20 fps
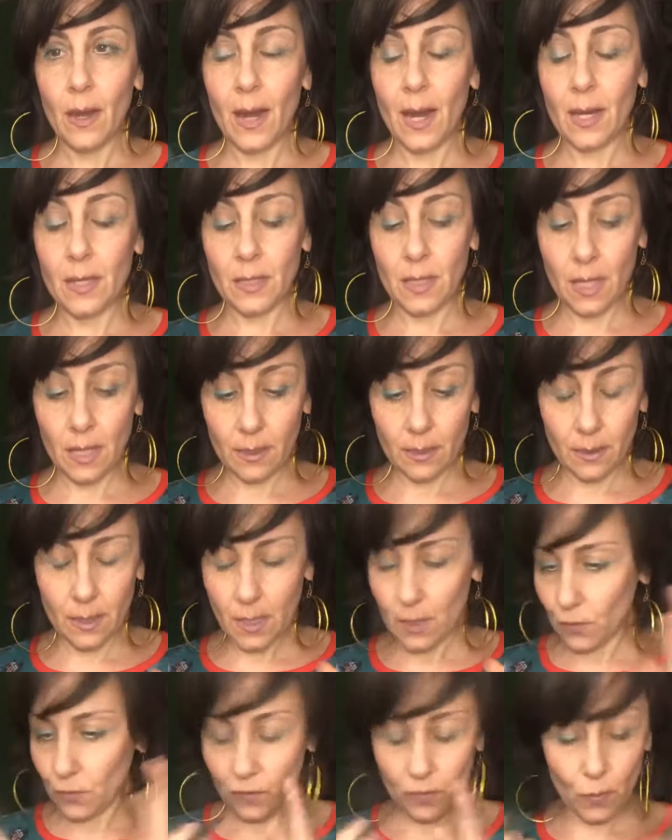and that
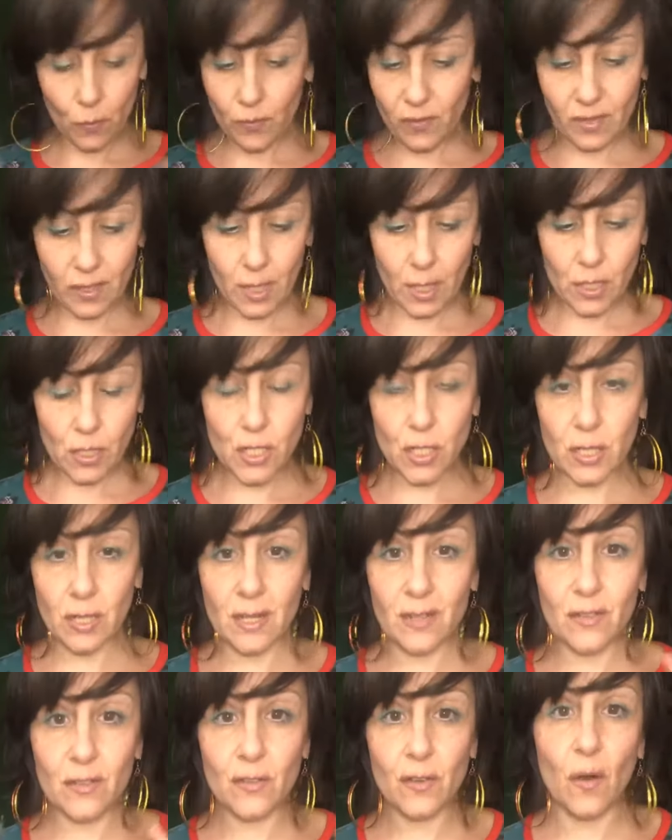the association
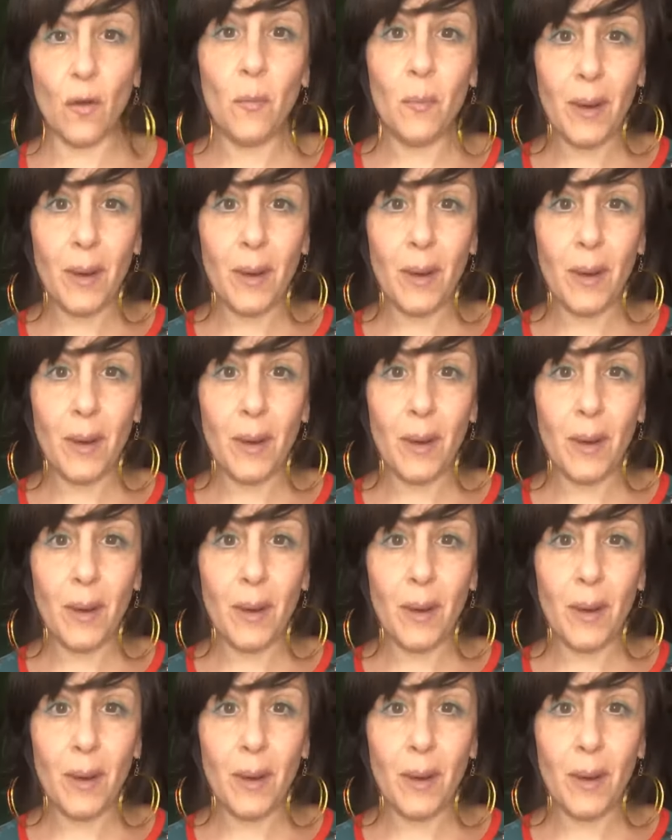is so